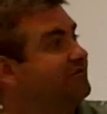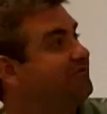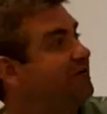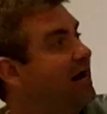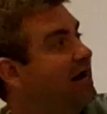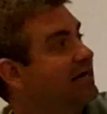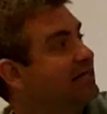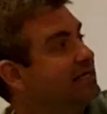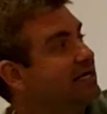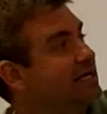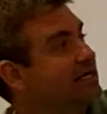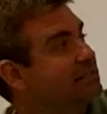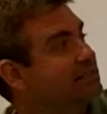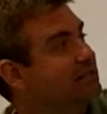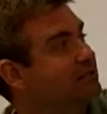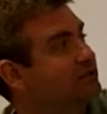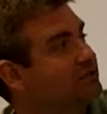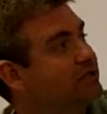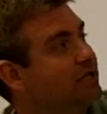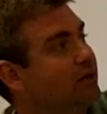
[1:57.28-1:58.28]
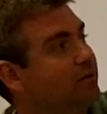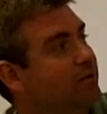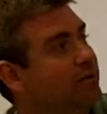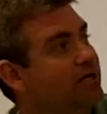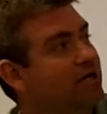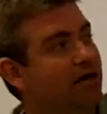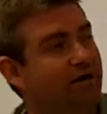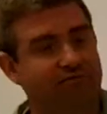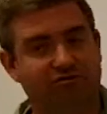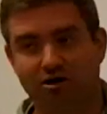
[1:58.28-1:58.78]
find the x-intercept, we
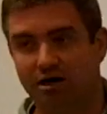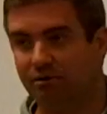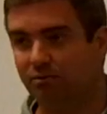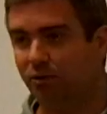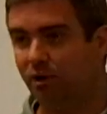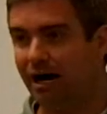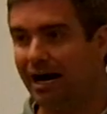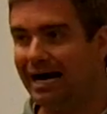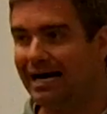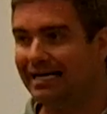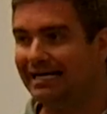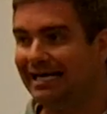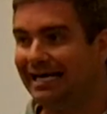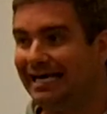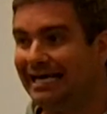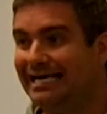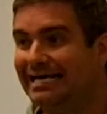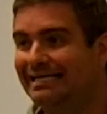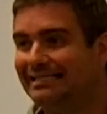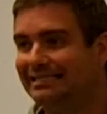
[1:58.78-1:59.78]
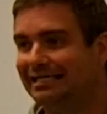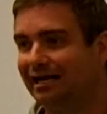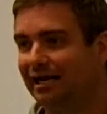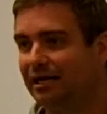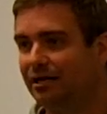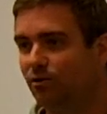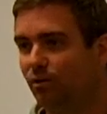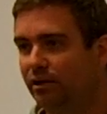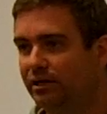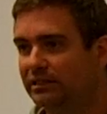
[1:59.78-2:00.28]
cover up y, and
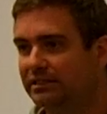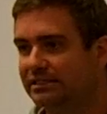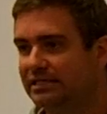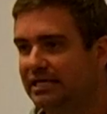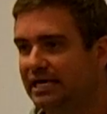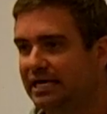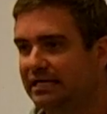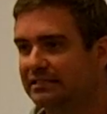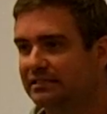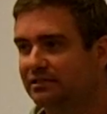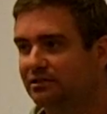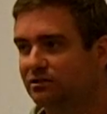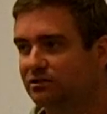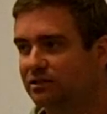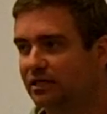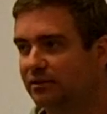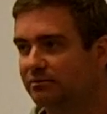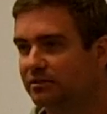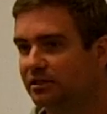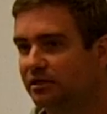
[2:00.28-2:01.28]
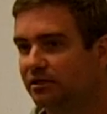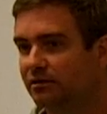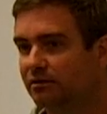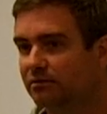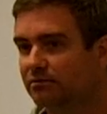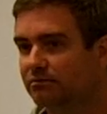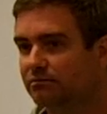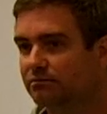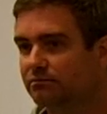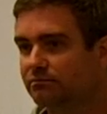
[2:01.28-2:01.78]
easily, what is the x-intercept here?
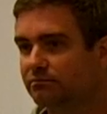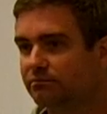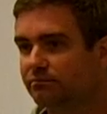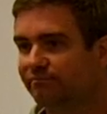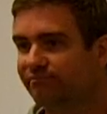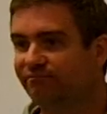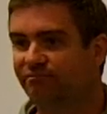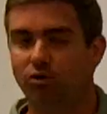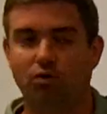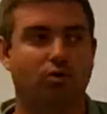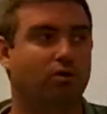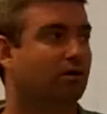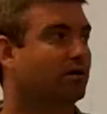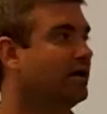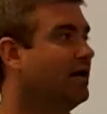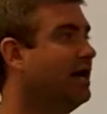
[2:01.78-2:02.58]
4.